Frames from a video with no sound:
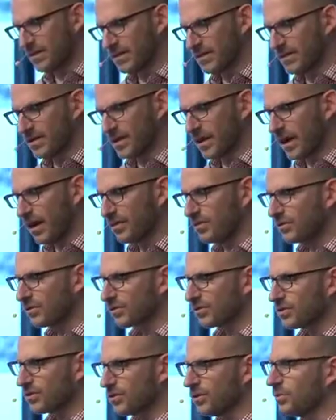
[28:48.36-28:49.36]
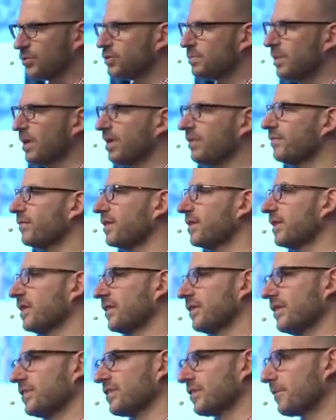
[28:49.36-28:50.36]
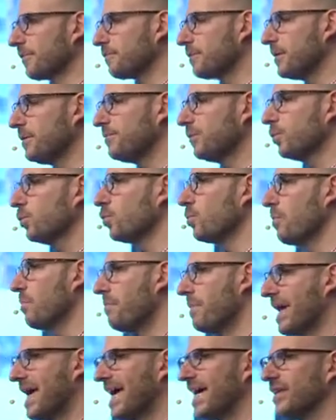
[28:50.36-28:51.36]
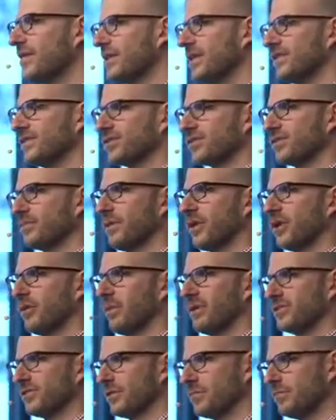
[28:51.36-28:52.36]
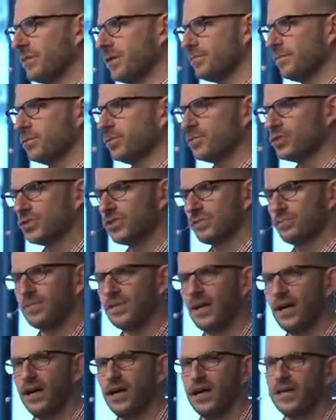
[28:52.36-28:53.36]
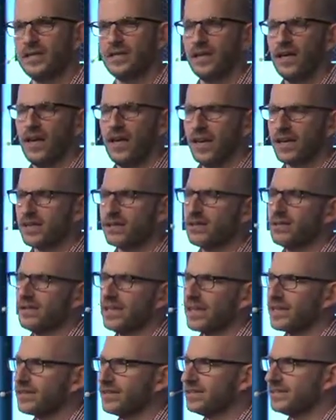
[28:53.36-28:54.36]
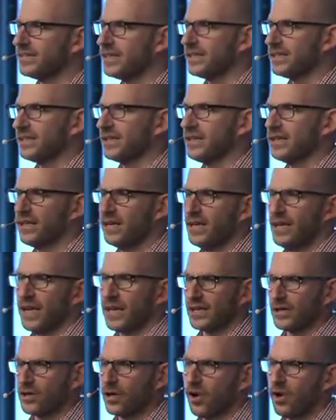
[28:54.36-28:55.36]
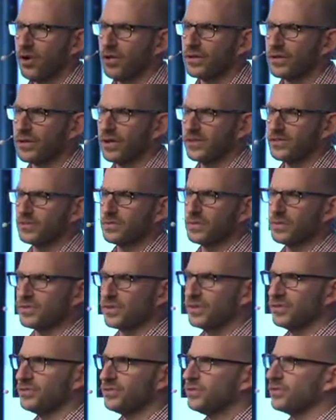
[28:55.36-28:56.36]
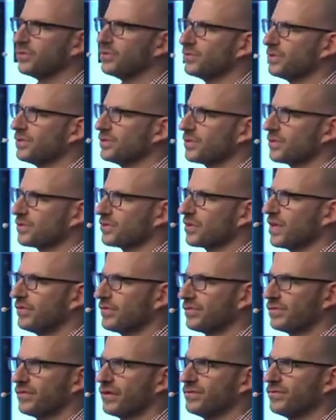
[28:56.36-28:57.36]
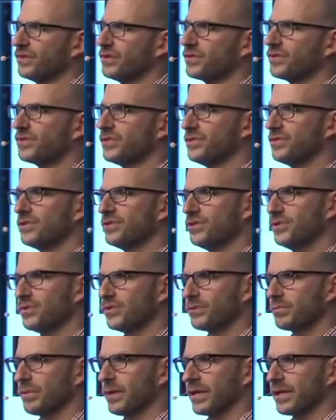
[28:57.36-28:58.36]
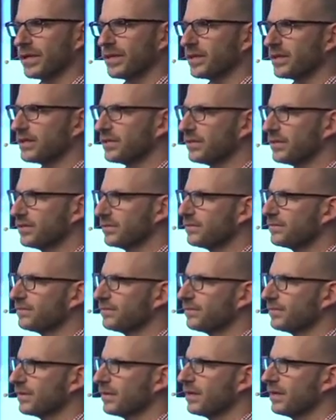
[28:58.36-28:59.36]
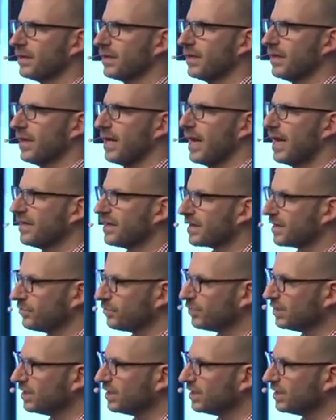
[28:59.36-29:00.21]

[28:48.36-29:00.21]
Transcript: the other huge benefit here is that the people who man these experiments, the people who sit behind and collect the data and call the customers and do the research, have a front row seat to user pain. And they can